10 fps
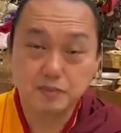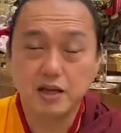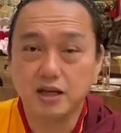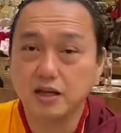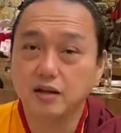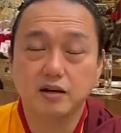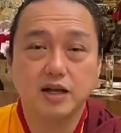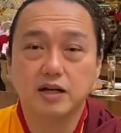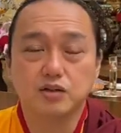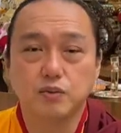me,
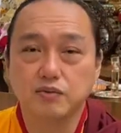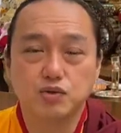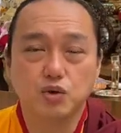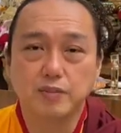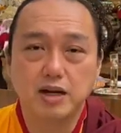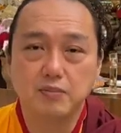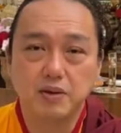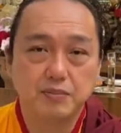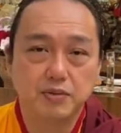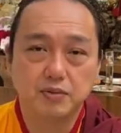that's with so many
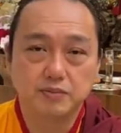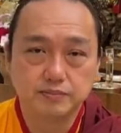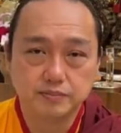people,